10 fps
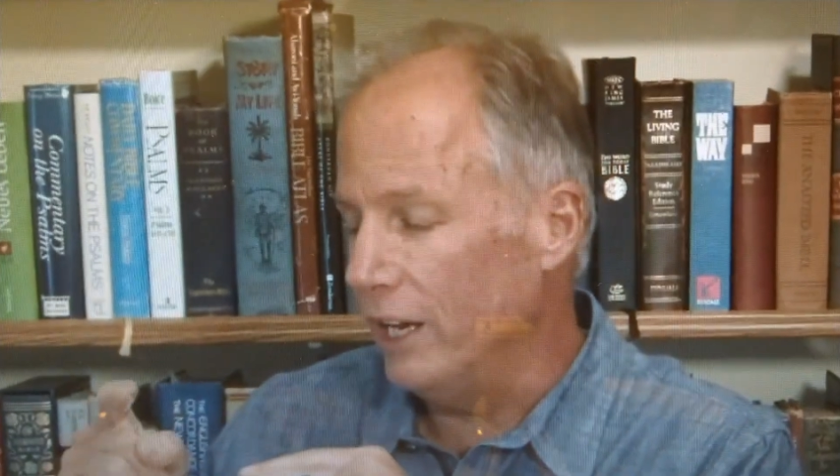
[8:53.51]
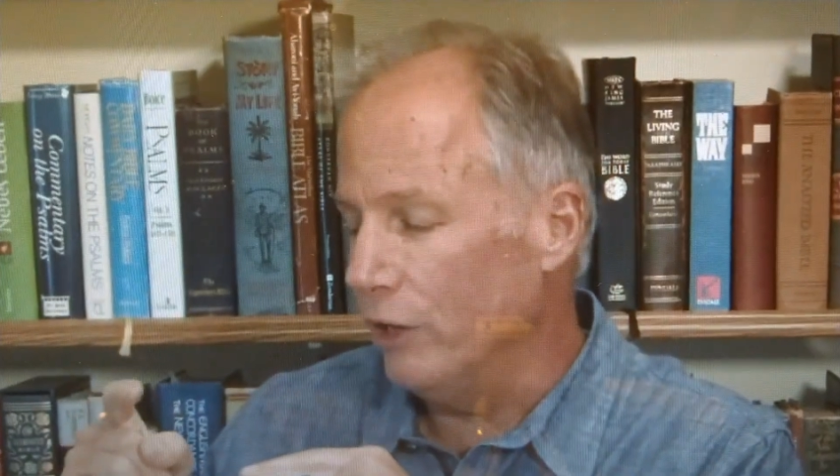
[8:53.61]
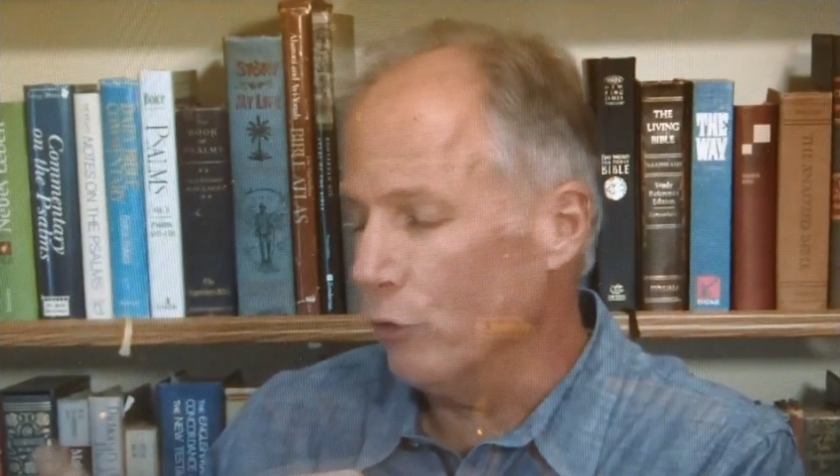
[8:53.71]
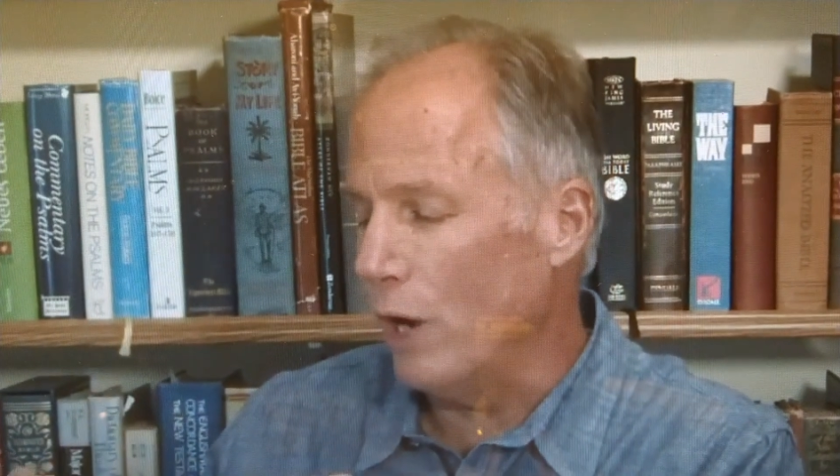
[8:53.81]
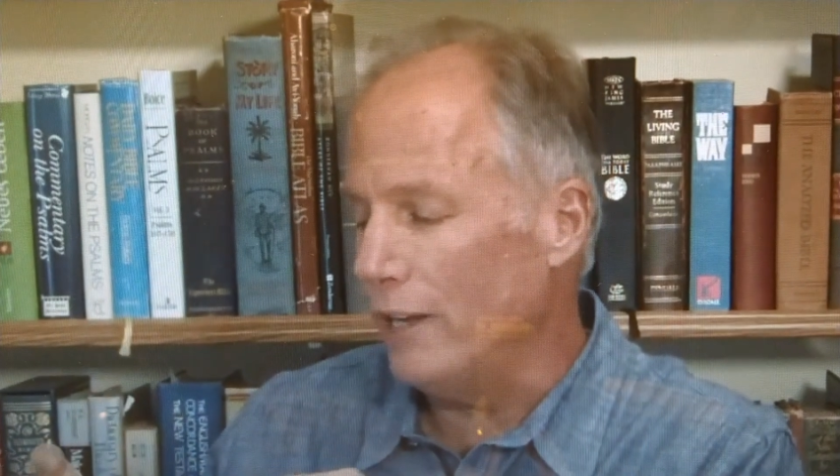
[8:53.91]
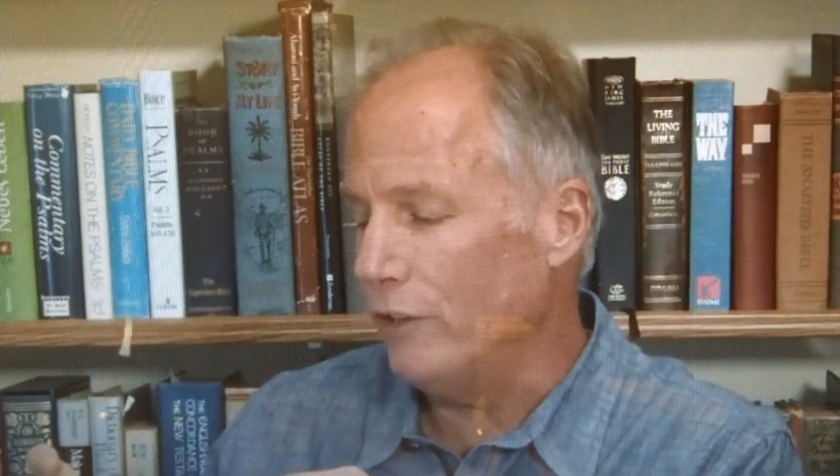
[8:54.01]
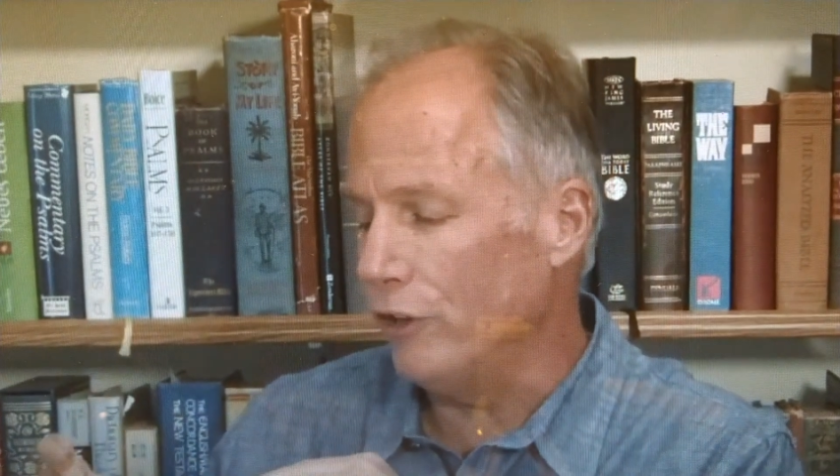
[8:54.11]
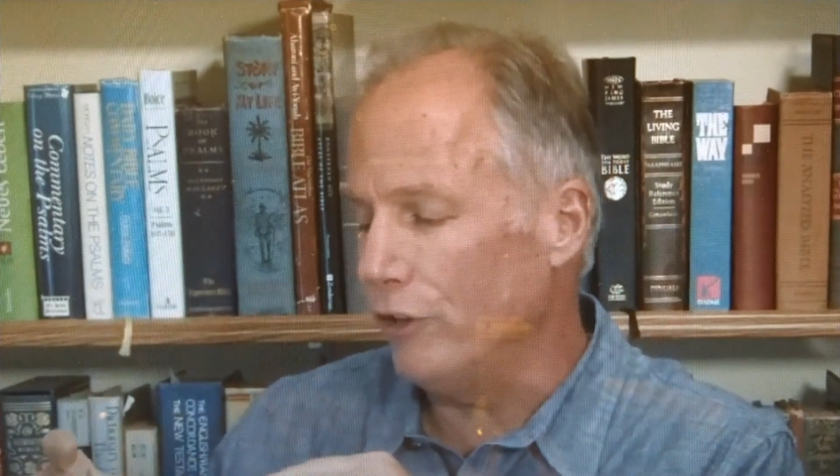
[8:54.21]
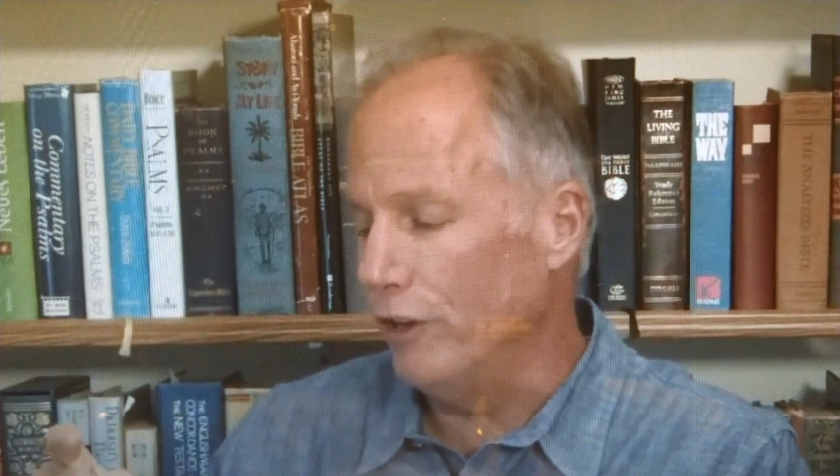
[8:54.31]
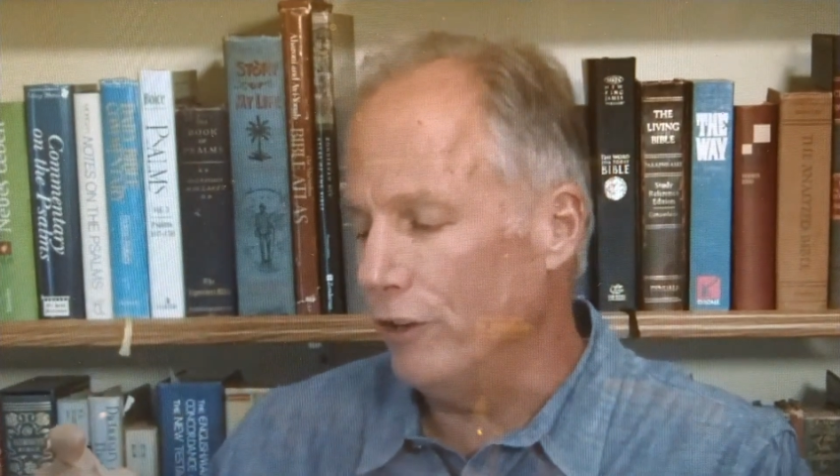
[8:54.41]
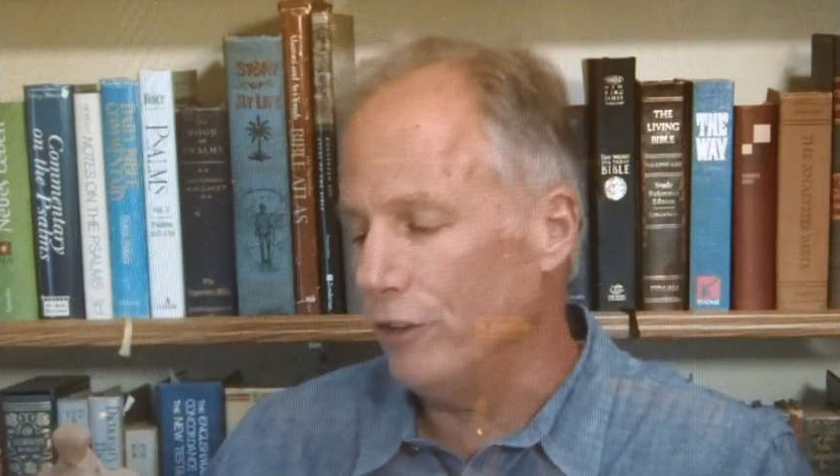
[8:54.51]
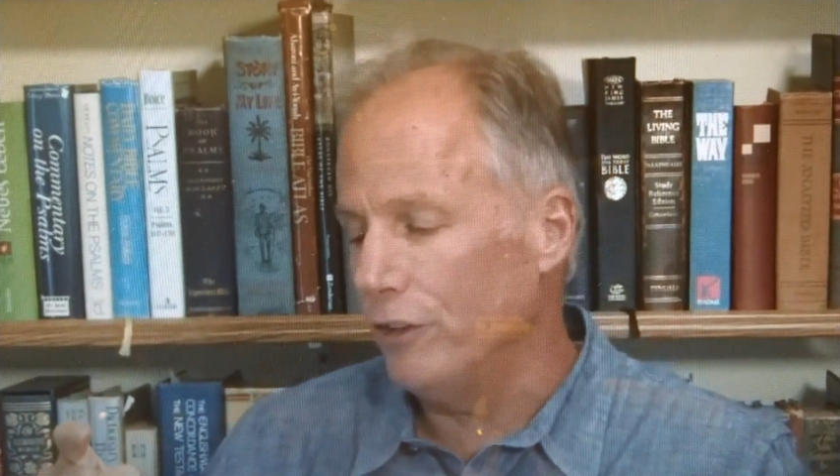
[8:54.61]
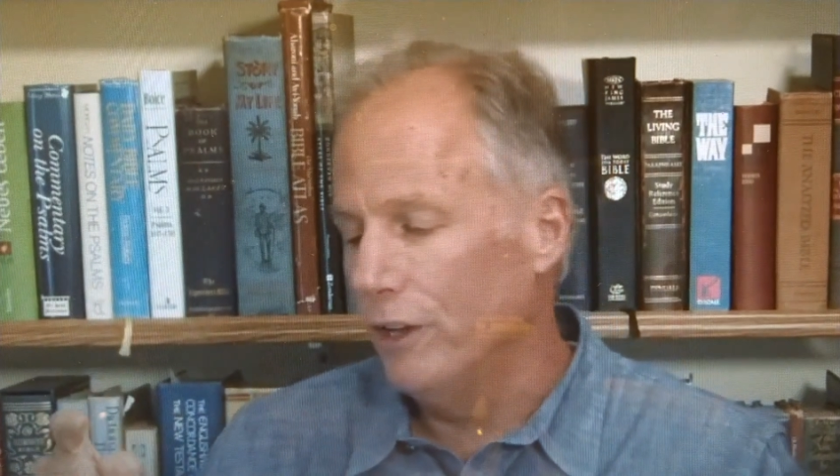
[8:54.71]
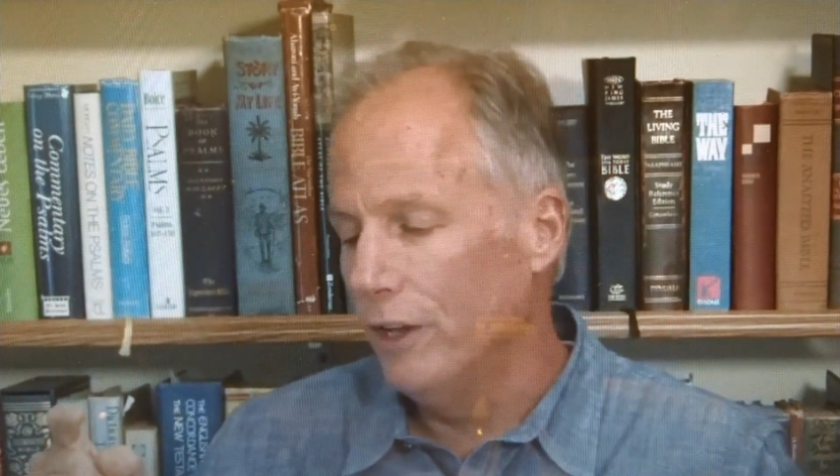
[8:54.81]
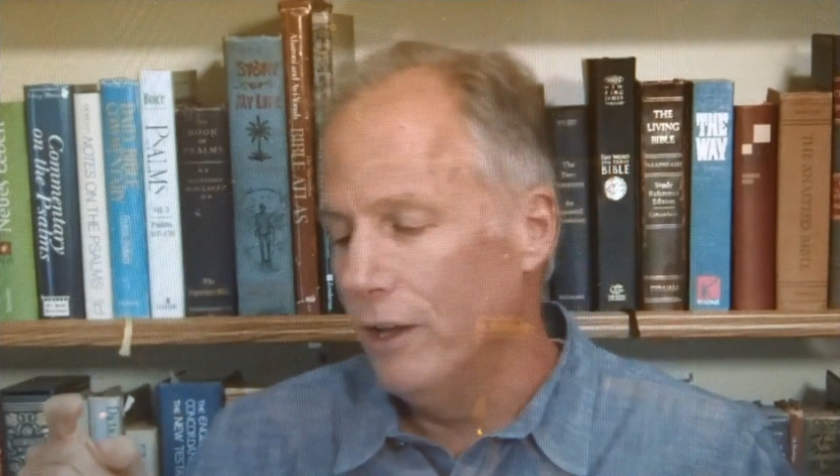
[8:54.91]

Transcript: in righteousness,